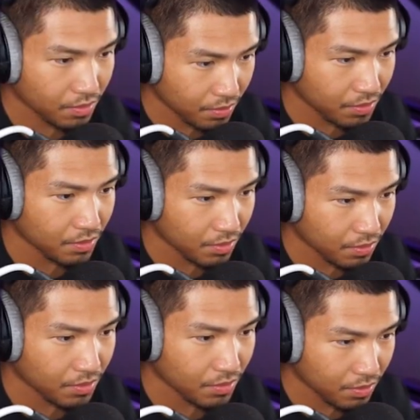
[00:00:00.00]

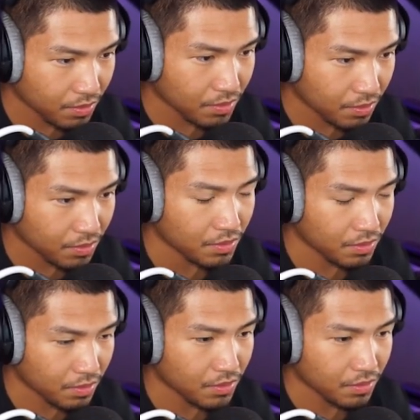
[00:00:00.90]

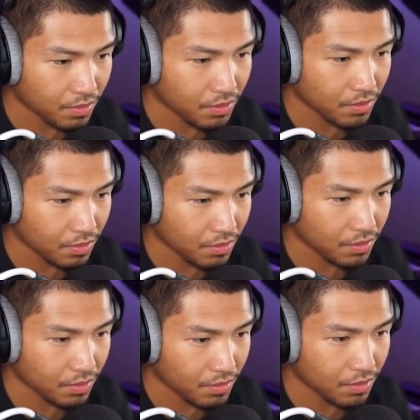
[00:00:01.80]

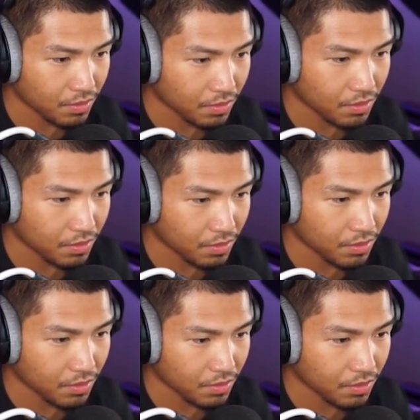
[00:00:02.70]

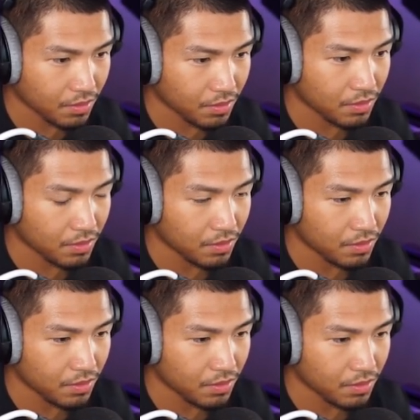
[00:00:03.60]

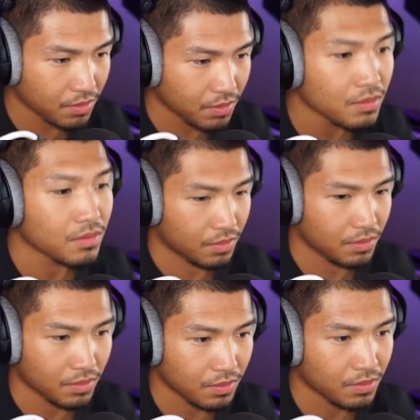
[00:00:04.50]

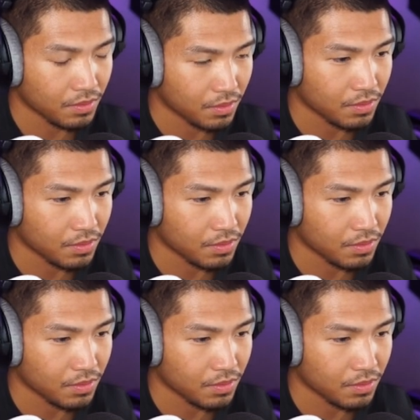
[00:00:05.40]
No words are spoken by the person on screen.